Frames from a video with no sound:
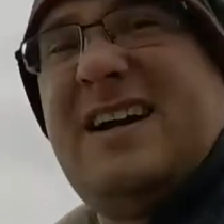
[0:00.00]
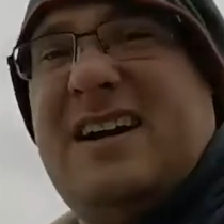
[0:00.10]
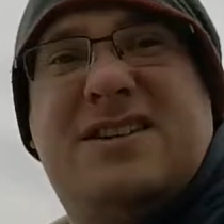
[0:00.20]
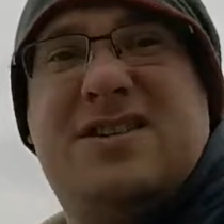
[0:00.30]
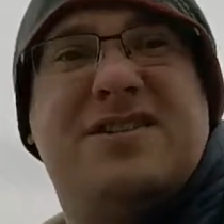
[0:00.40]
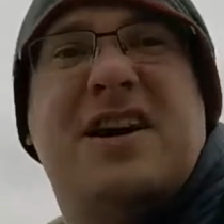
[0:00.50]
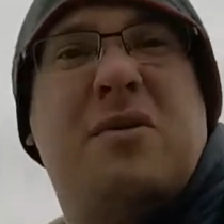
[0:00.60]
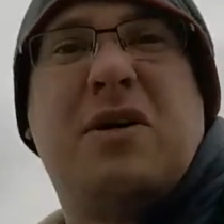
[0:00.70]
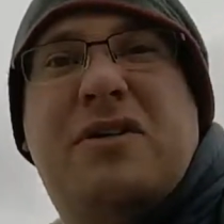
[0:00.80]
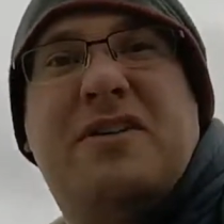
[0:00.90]
it's just not
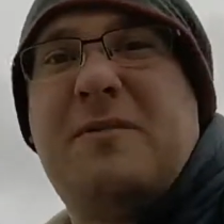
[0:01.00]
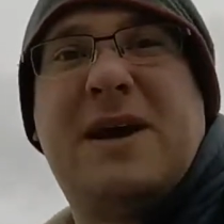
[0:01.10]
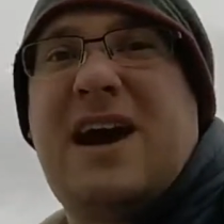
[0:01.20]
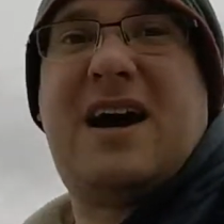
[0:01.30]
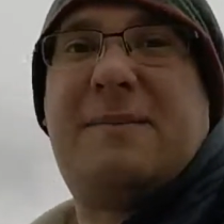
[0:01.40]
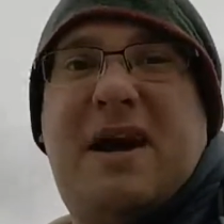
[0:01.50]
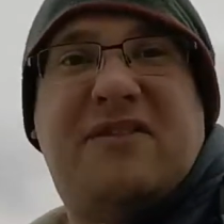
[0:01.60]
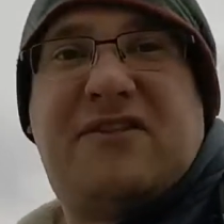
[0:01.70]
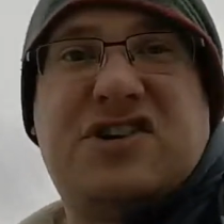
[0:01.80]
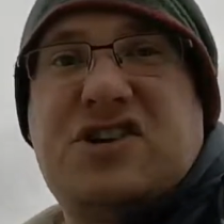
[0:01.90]
worth it to me. I'm
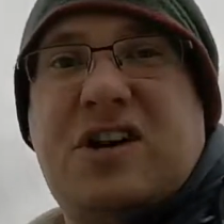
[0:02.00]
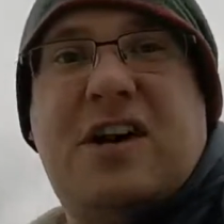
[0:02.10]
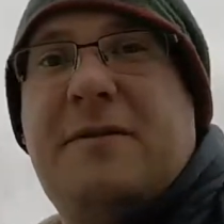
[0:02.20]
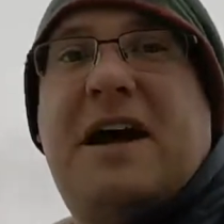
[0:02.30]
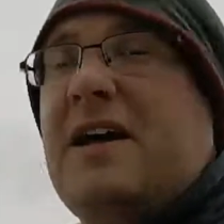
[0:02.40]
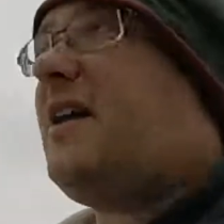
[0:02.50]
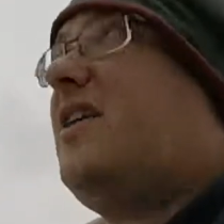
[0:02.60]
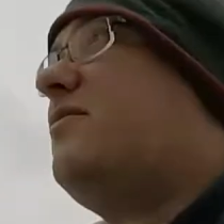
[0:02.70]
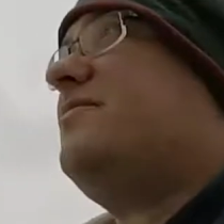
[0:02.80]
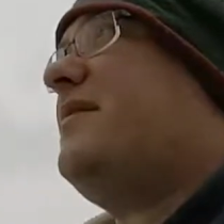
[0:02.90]
not fishing. I'm
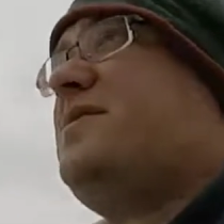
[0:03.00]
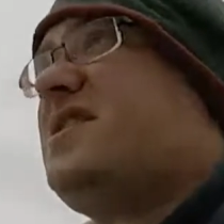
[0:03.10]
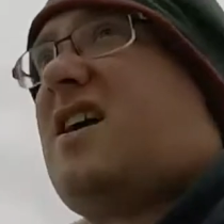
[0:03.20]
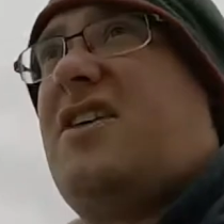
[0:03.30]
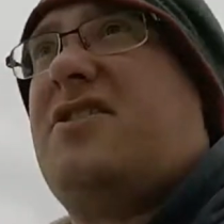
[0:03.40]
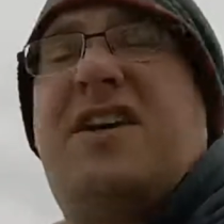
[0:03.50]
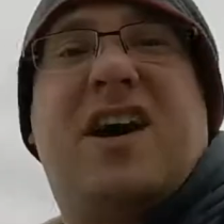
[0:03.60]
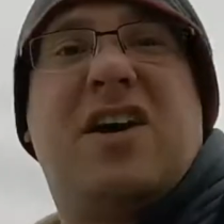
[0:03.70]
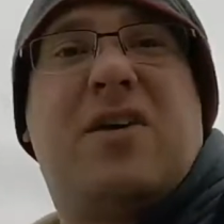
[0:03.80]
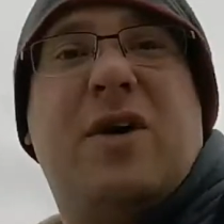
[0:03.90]
just out here
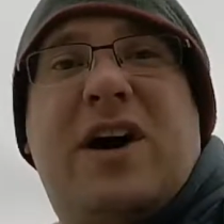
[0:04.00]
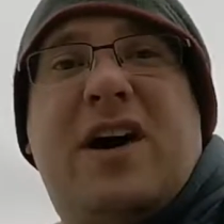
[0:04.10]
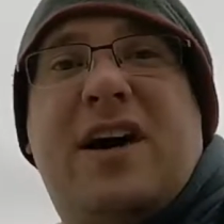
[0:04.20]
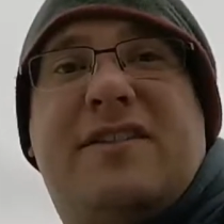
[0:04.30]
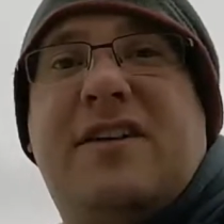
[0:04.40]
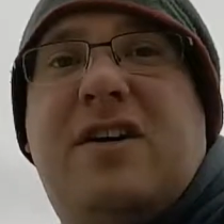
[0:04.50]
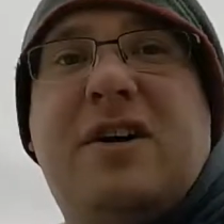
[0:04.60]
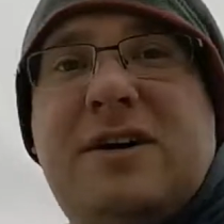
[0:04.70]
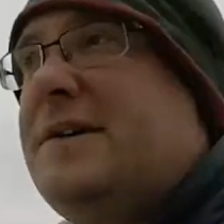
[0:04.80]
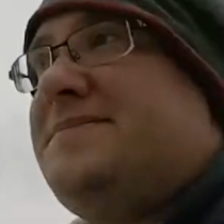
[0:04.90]
taking a quick hike.
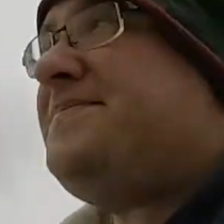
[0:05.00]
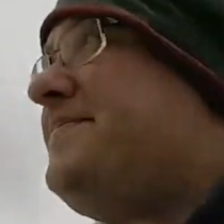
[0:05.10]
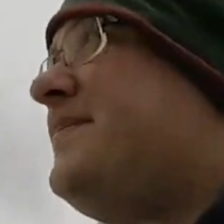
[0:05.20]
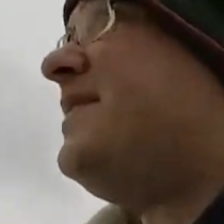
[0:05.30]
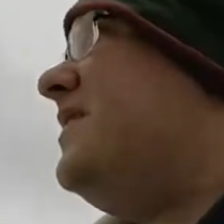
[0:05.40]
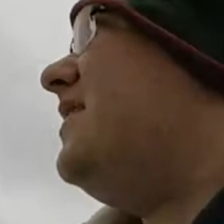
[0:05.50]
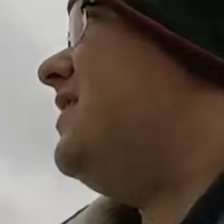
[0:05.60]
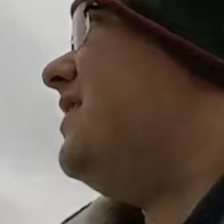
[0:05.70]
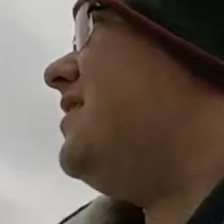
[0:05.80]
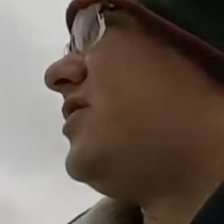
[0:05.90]
So
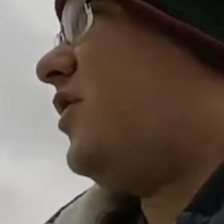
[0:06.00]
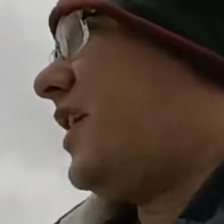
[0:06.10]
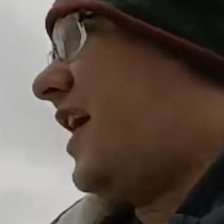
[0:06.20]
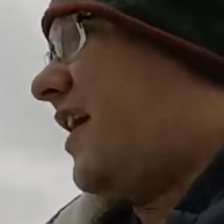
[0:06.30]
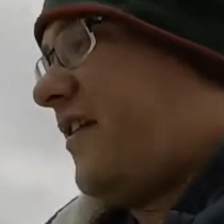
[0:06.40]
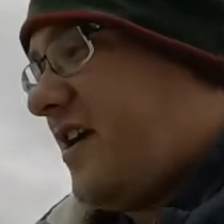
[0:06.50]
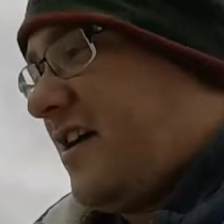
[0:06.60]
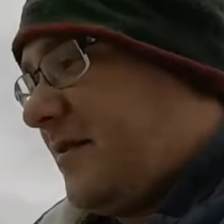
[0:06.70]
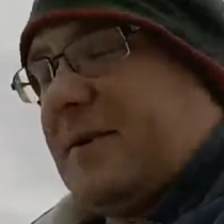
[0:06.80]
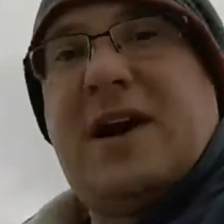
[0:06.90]
it's cool to get out on the
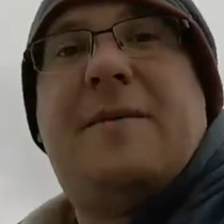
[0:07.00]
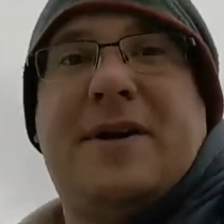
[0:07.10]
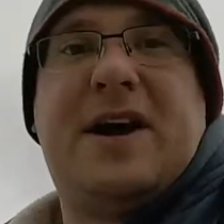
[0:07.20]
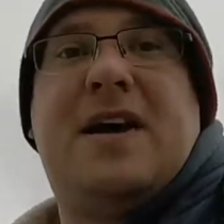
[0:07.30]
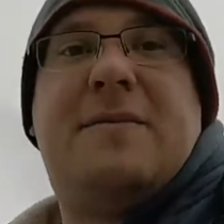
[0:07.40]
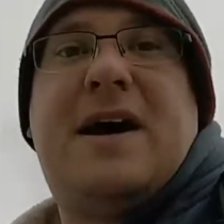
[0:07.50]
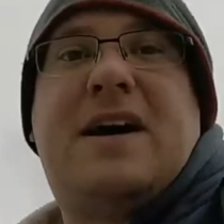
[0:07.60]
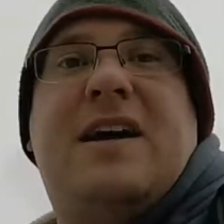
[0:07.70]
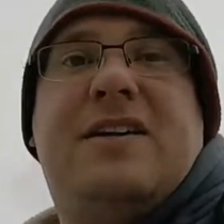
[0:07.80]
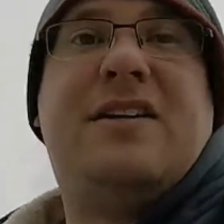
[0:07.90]
ice, but I'm gonna head
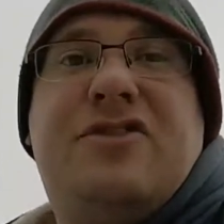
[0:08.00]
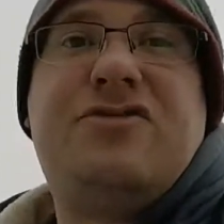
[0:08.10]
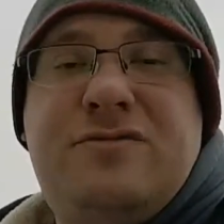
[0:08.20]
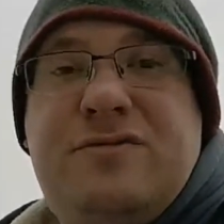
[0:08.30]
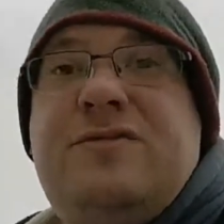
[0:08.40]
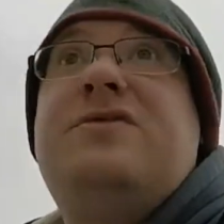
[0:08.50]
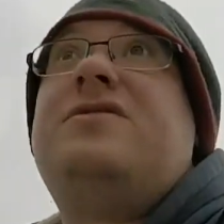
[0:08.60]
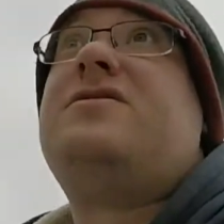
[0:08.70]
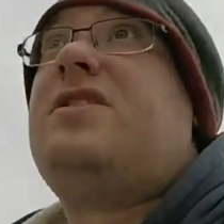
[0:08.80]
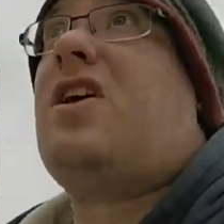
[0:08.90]
back onto
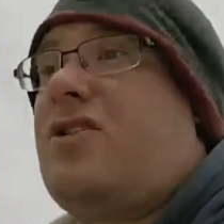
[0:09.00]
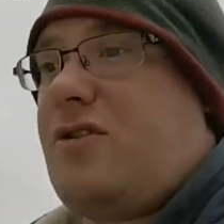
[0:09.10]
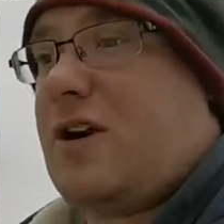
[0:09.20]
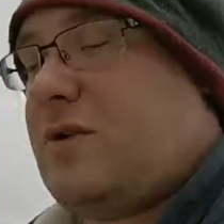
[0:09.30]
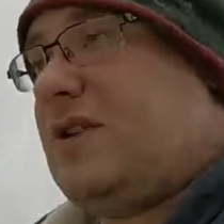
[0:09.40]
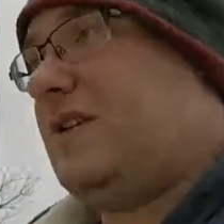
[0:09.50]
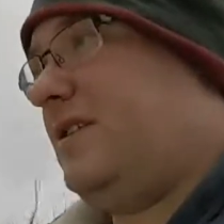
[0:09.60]
hard ground.